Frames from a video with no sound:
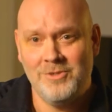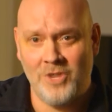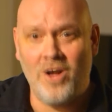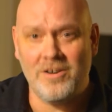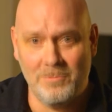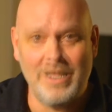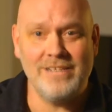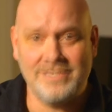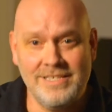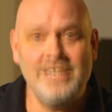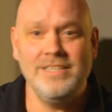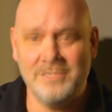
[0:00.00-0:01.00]
talked about
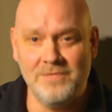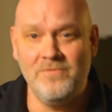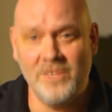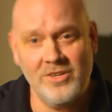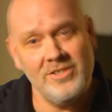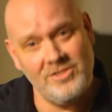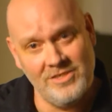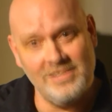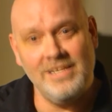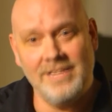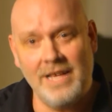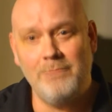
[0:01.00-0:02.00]
cities and villages
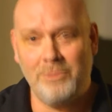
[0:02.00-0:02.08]
in that